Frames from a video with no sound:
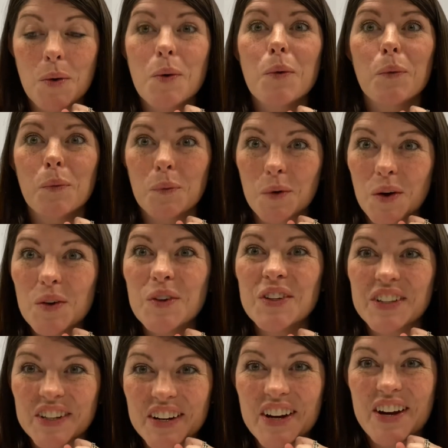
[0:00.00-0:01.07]

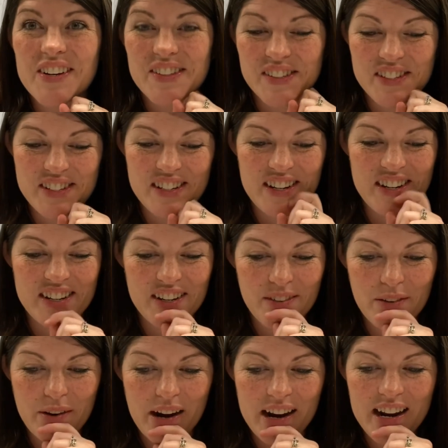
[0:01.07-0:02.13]
Roller coaster. You're
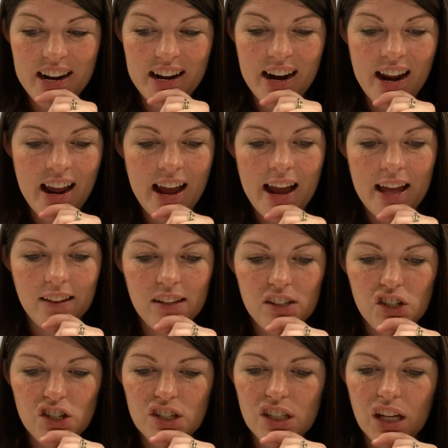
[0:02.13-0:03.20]
right. And
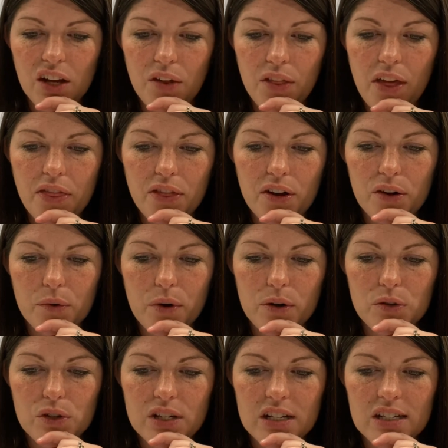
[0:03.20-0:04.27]
let's just look on that third row
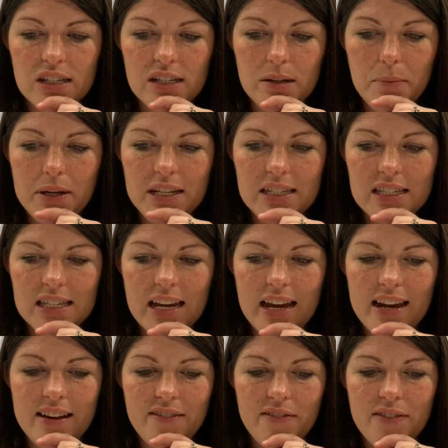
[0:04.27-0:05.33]
just to be
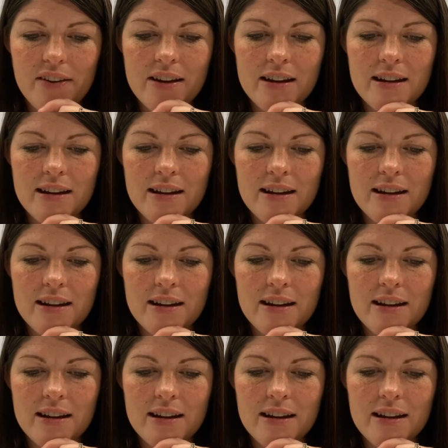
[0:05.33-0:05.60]
safe.